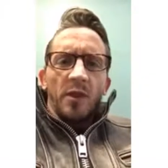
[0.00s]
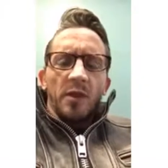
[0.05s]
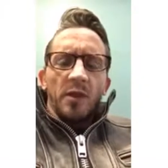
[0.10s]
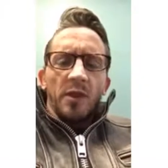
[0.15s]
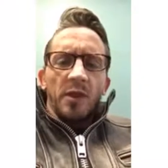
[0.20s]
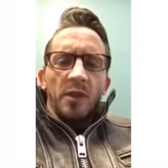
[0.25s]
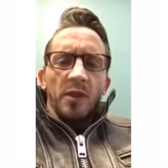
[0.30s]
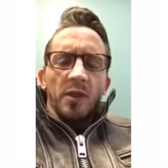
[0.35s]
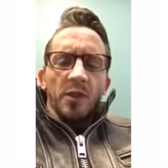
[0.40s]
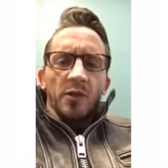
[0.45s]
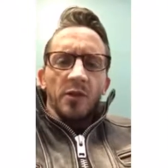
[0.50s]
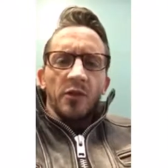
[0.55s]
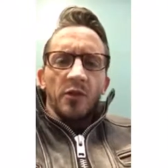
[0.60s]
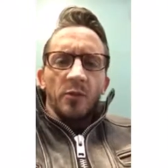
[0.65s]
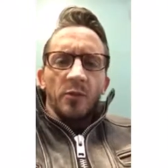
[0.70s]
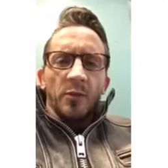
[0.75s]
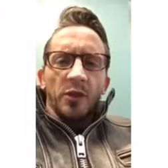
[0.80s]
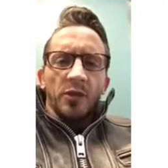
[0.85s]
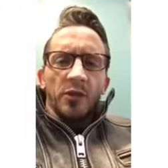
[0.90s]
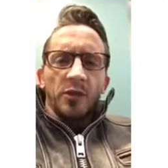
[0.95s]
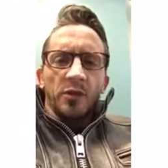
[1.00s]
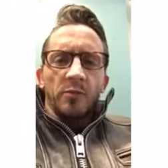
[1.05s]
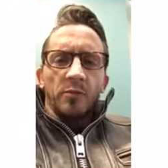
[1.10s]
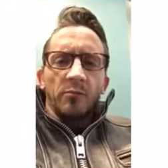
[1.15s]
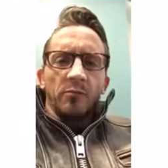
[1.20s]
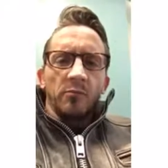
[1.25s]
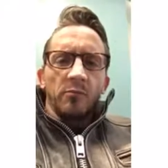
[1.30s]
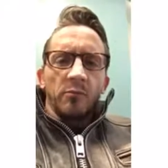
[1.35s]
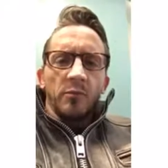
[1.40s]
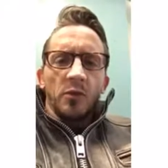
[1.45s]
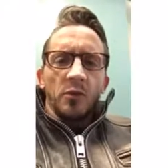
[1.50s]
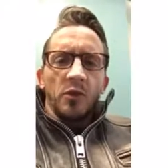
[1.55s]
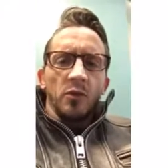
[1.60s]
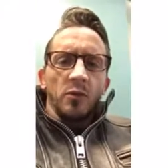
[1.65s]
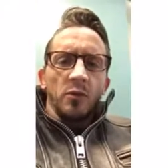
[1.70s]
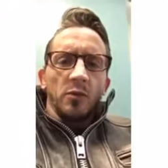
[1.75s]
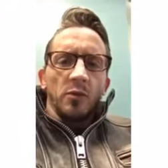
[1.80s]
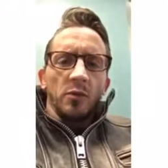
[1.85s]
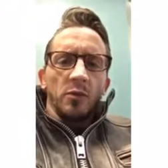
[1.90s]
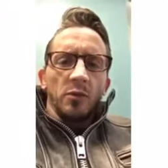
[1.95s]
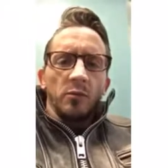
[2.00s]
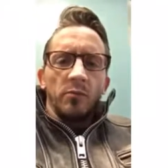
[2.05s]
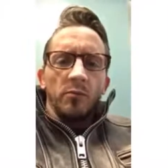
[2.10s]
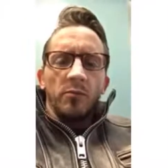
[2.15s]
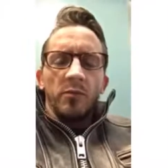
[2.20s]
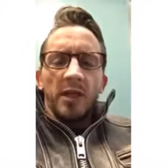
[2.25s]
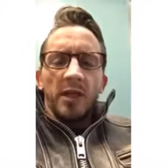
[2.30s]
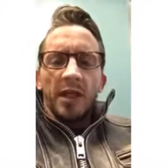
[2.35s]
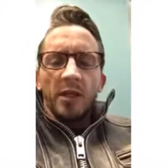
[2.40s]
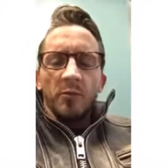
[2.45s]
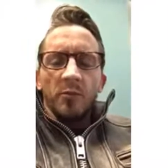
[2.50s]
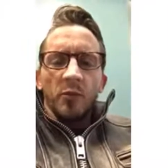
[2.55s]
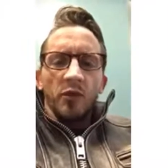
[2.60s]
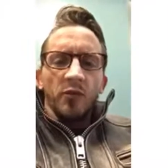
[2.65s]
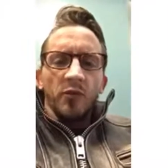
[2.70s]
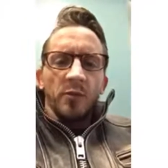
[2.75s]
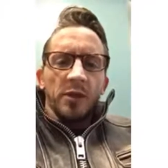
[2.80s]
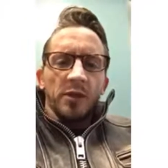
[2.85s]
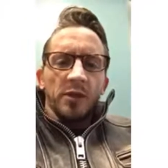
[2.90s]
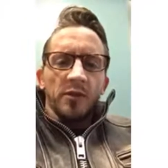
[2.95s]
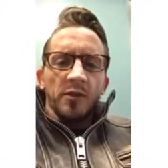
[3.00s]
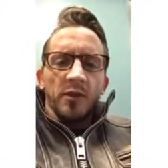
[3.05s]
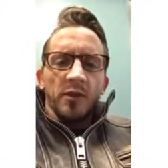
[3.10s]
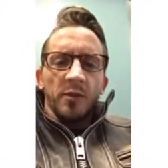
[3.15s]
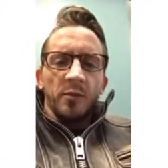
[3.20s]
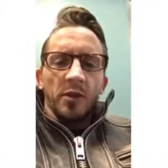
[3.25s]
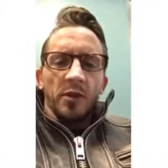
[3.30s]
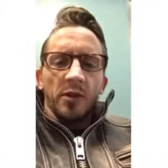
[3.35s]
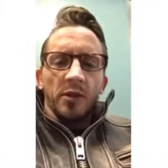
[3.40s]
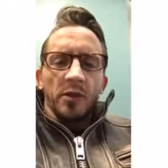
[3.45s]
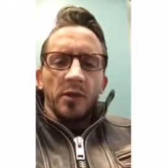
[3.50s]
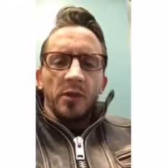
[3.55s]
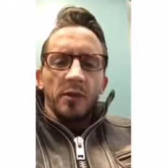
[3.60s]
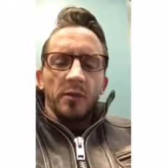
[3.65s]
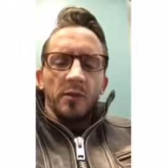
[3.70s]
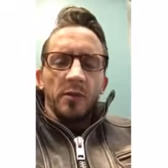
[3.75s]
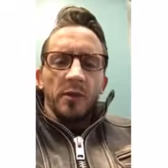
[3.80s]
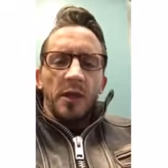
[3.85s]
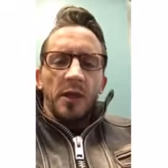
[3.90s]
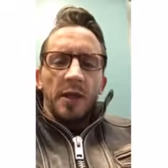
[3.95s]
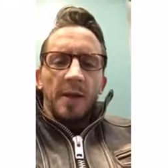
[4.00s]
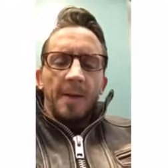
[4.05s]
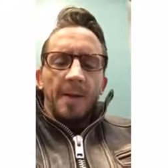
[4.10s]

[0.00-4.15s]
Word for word: he does so much cool head movement, slip in, and